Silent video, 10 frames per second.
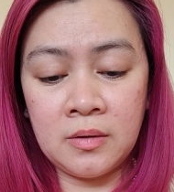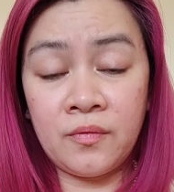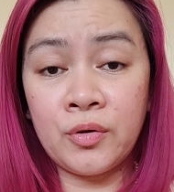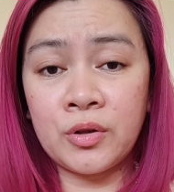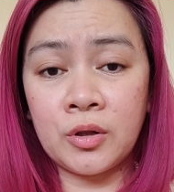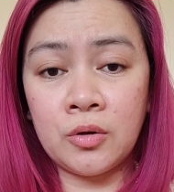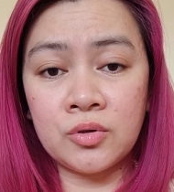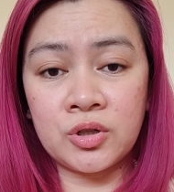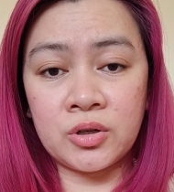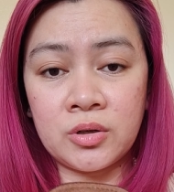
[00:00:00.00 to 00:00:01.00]
for the
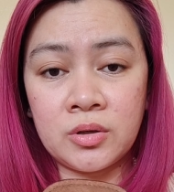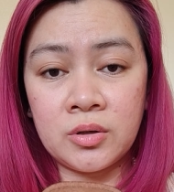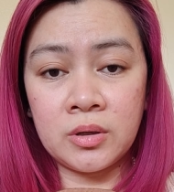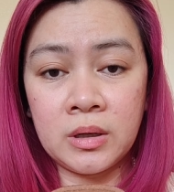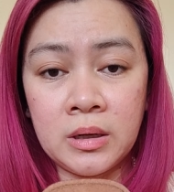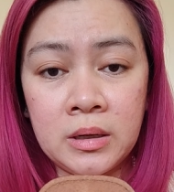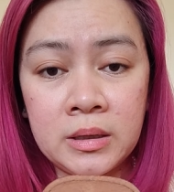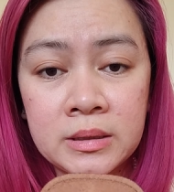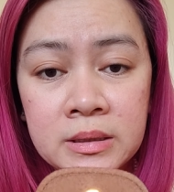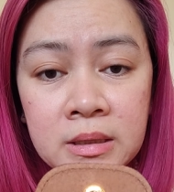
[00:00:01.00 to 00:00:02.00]
closure.
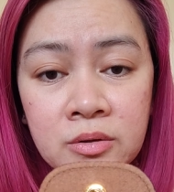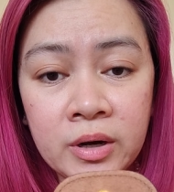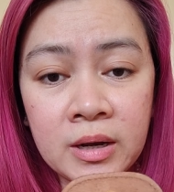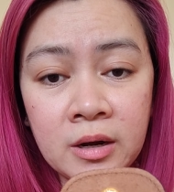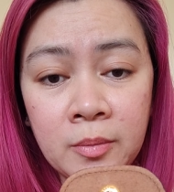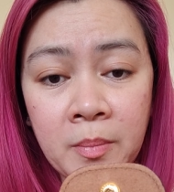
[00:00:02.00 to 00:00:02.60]
It says right here,